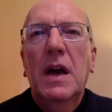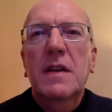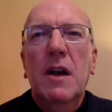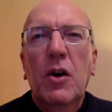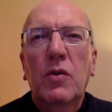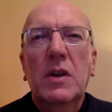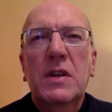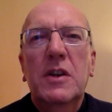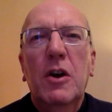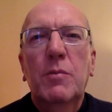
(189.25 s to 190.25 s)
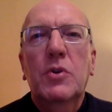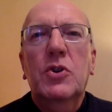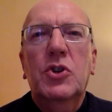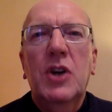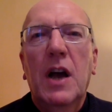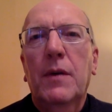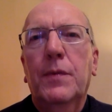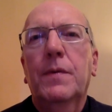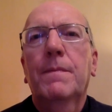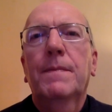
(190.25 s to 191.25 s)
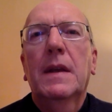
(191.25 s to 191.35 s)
as only so much chaff.